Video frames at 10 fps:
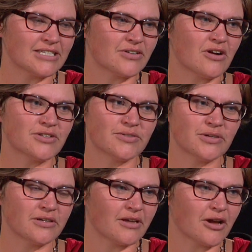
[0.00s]
are
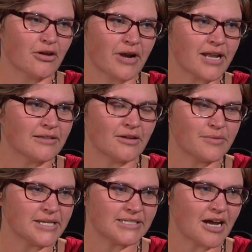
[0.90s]
also a great low
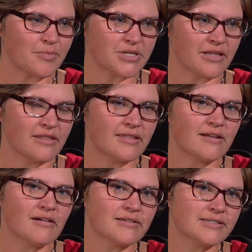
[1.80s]
waste option
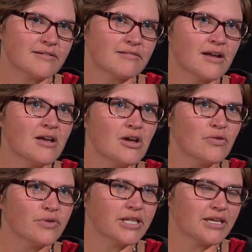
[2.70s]
that also
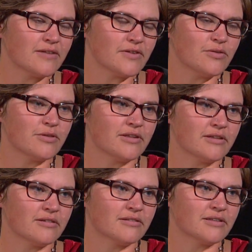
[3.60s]
really give you
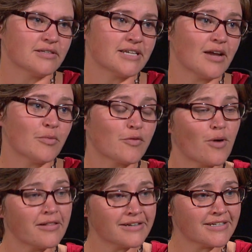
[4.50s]
the time of
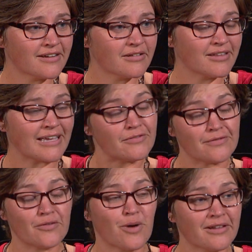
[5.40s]
quality time, the gift
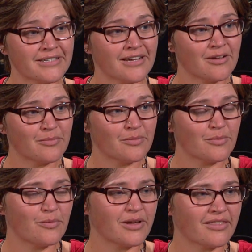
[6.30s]
of quality time
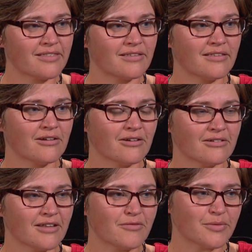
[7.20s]
with your
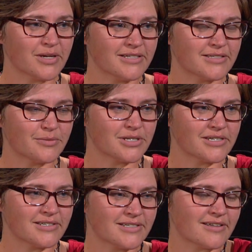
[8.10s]
loved ones, which
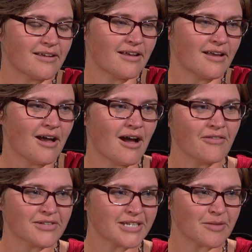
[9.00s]
is
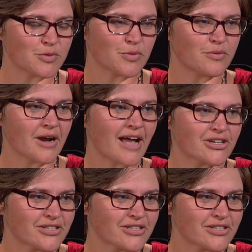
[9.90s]
oftentimes what we're actually